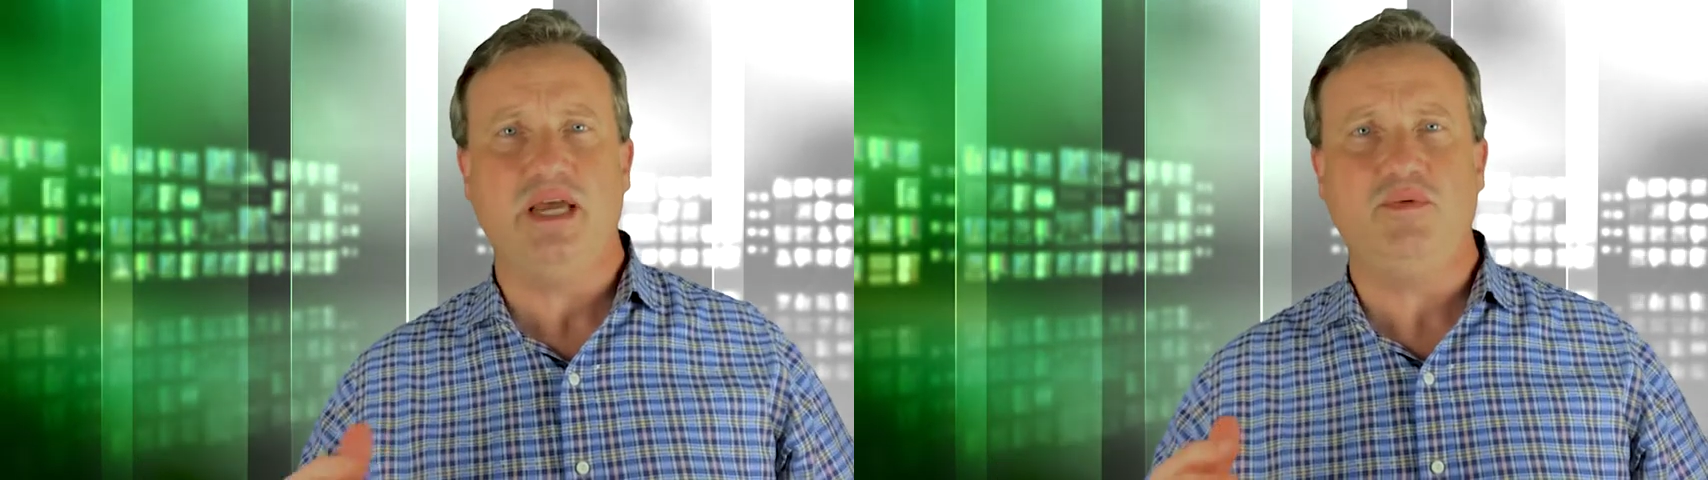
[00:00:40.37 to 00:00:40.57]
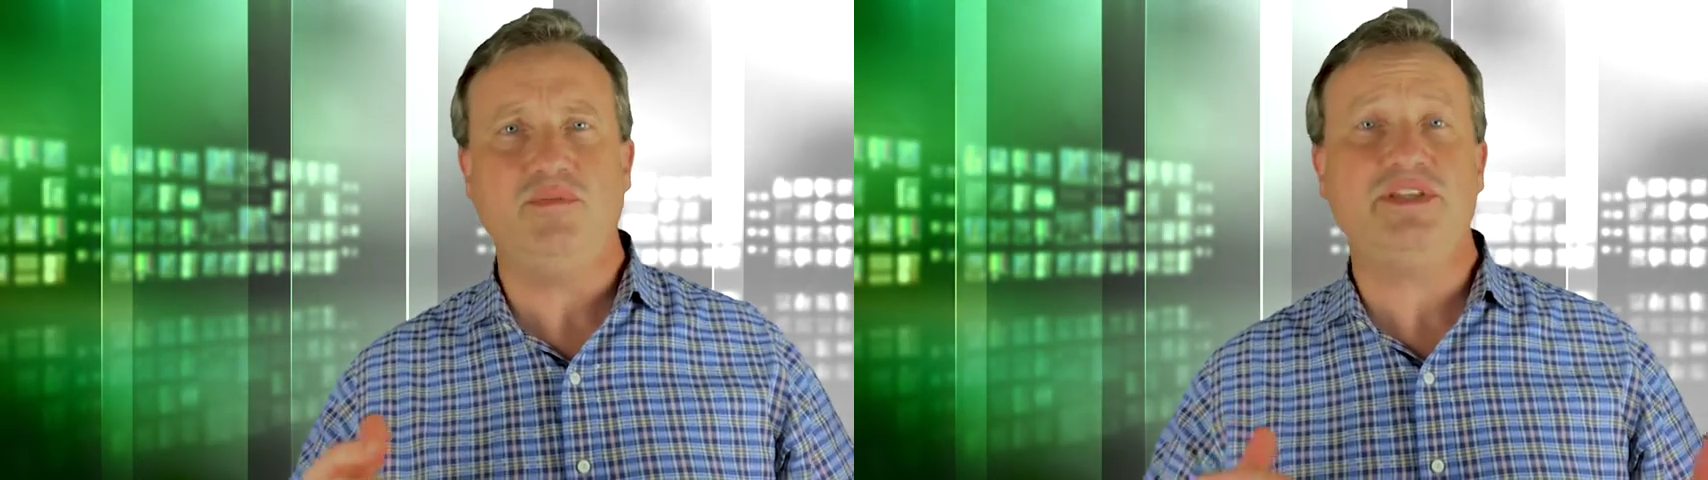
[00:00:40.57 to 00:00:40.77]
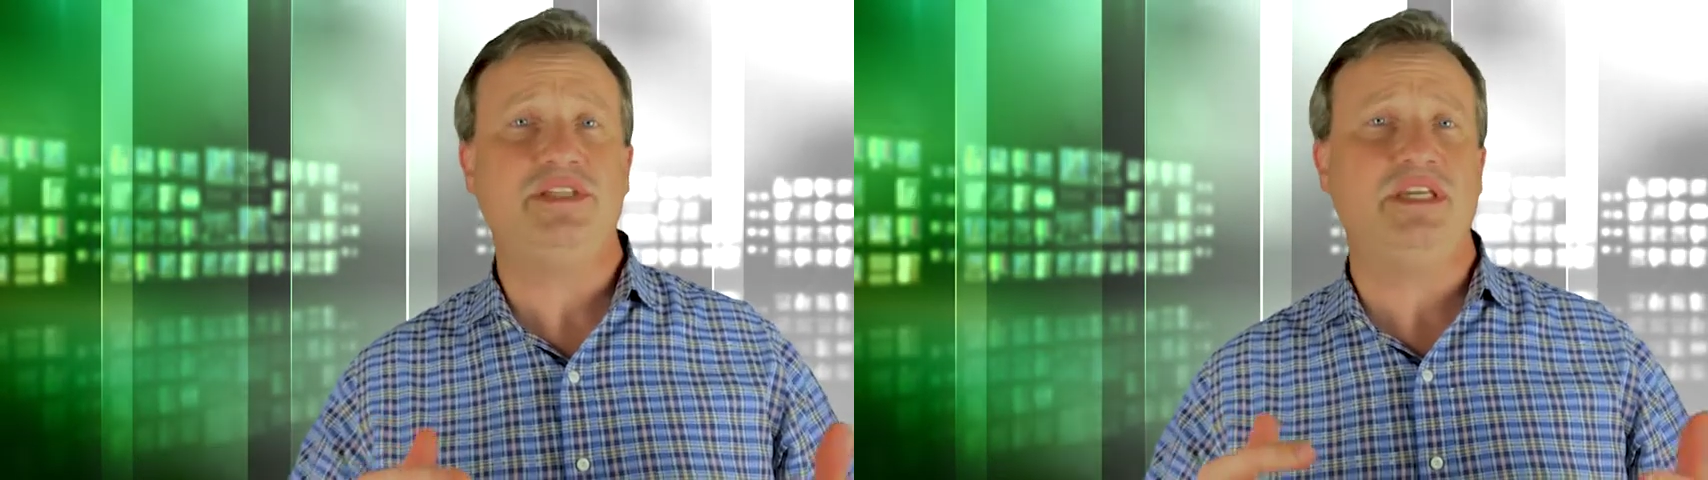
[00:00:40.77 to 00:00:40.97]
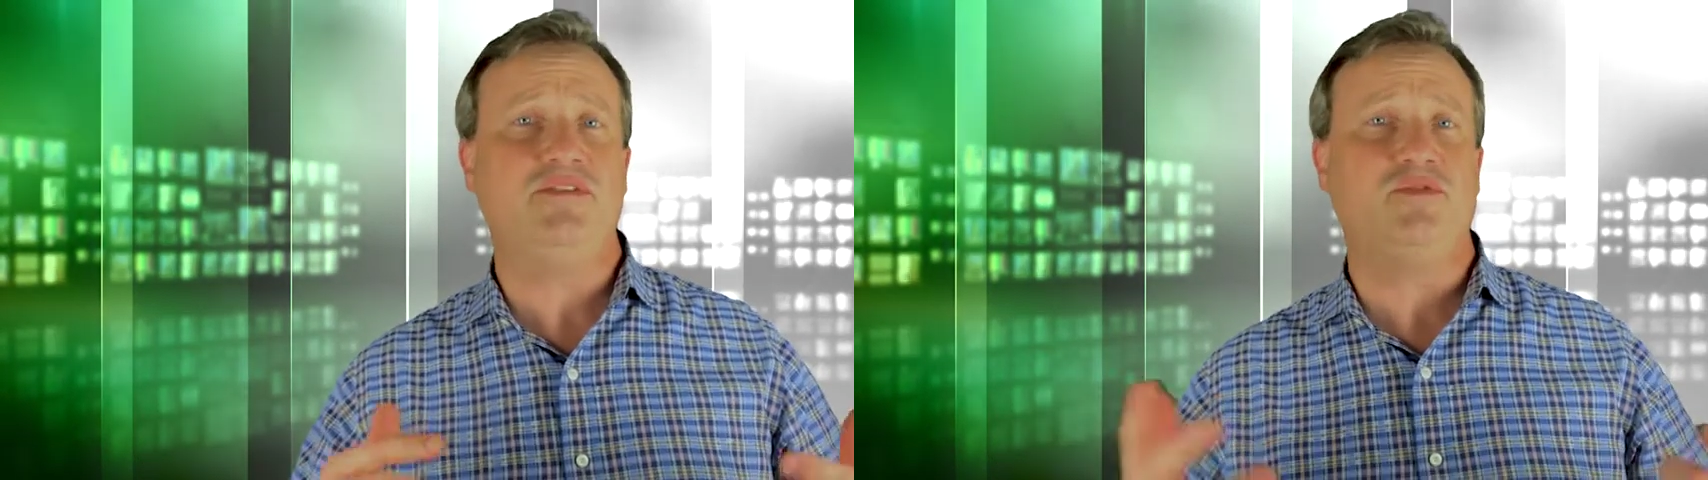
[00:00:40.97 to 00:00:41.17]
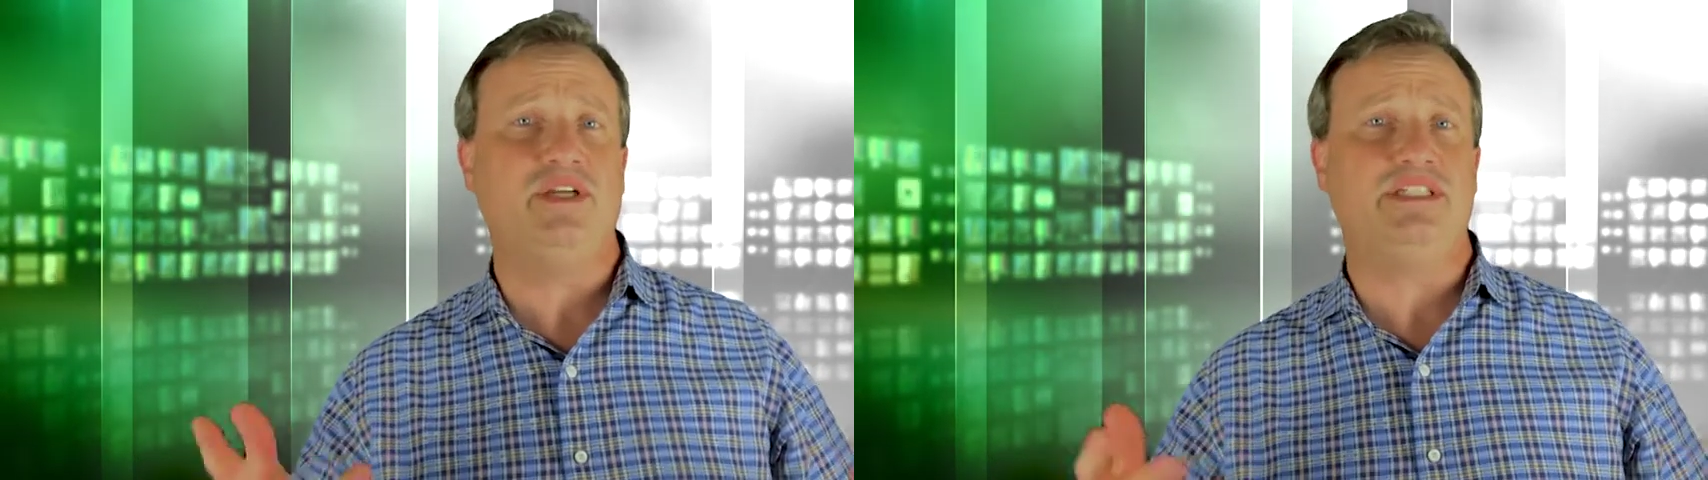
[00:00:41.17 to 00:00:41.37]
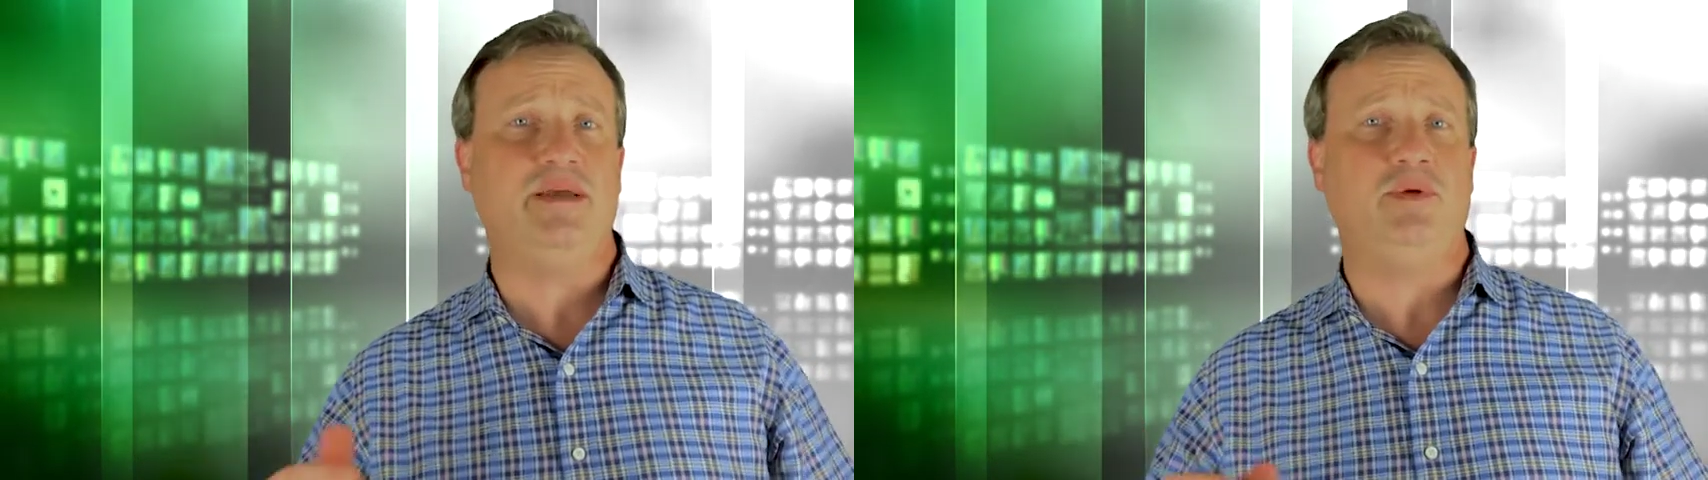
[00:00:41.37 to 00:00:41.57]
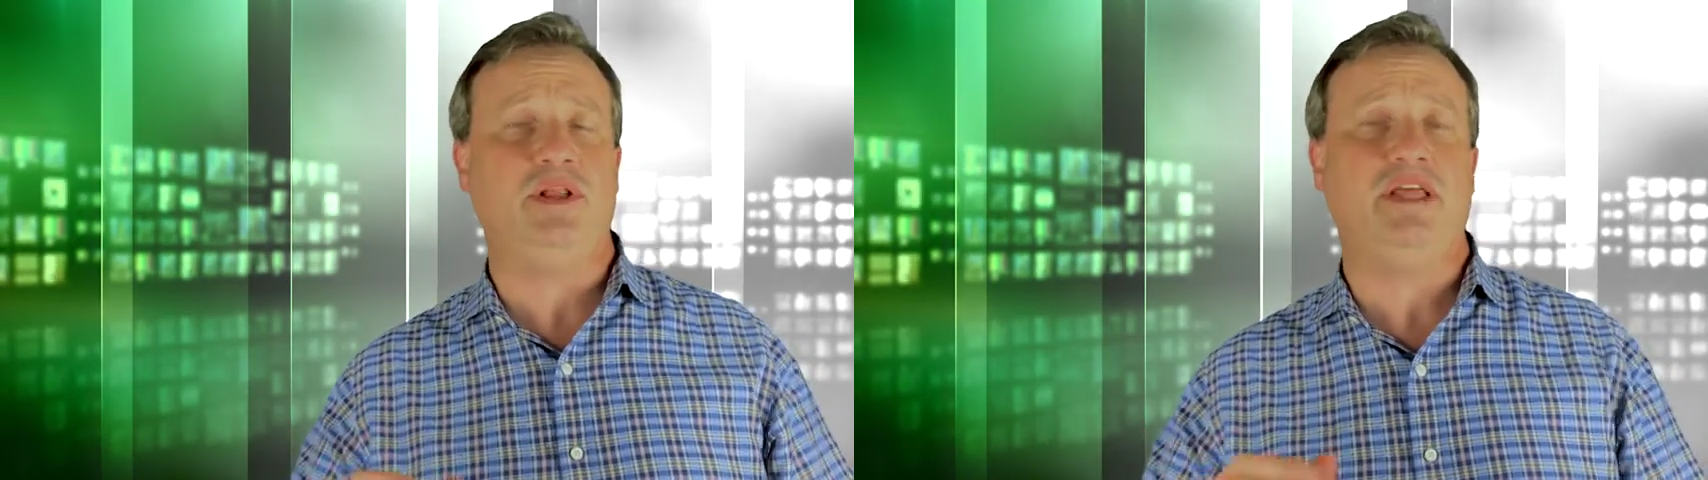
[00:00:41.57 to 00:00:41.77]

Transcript: We've been seeing, for example,